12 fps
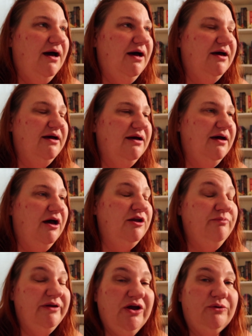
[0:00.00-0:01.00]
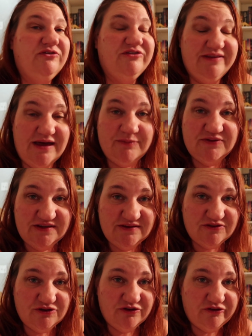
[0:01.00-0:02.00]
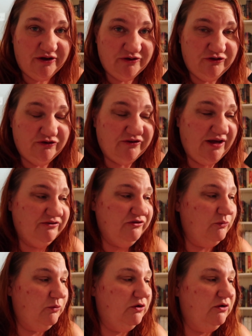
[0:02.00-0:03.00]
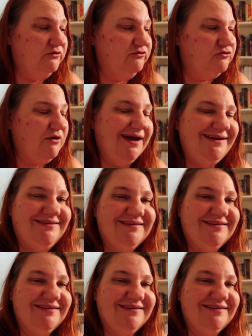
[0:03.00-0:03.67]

uh, unbeknownst to them, sisters on two sides of the world trying